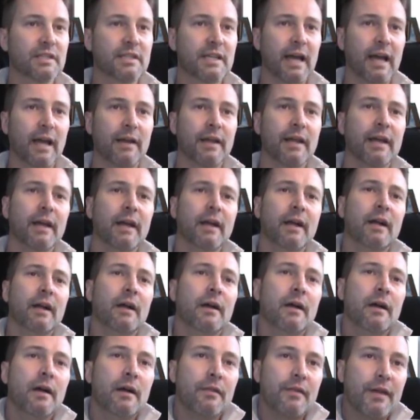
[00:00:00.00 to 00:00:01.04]
10.
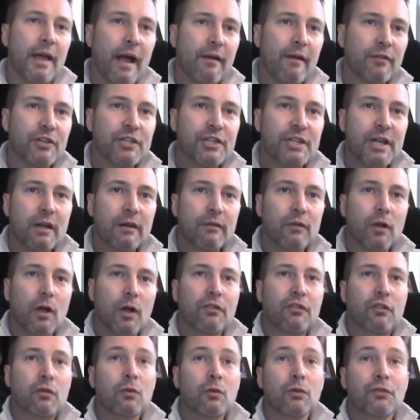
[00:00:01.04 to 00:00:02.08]
The average debt of
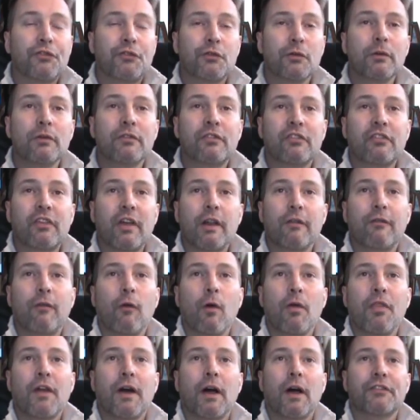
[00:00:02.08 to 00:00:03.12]
law school students is
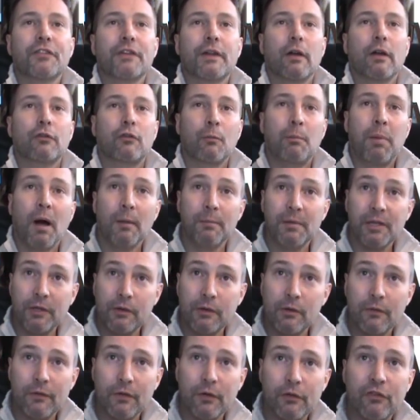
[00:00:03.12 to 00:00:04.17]
$84,000 for
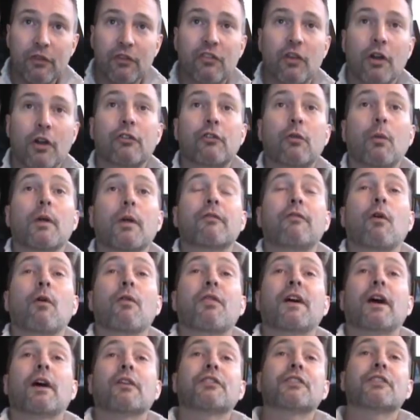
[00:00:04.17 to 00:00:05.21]
public universities,
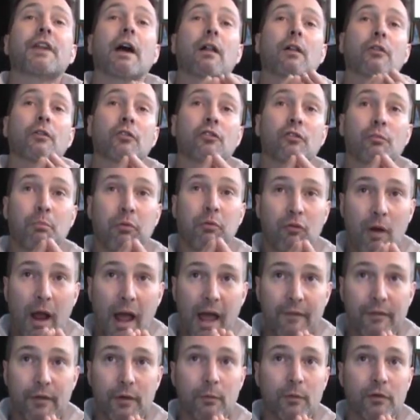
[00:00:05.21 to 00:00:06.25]
$124,000
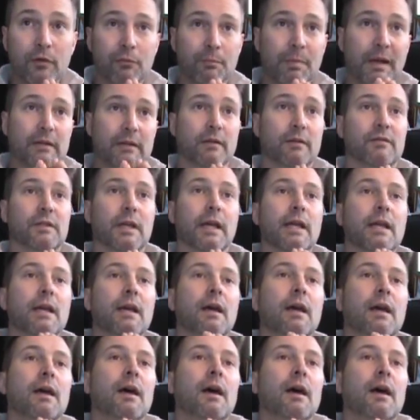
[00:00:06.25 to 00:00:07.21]
private, respectively.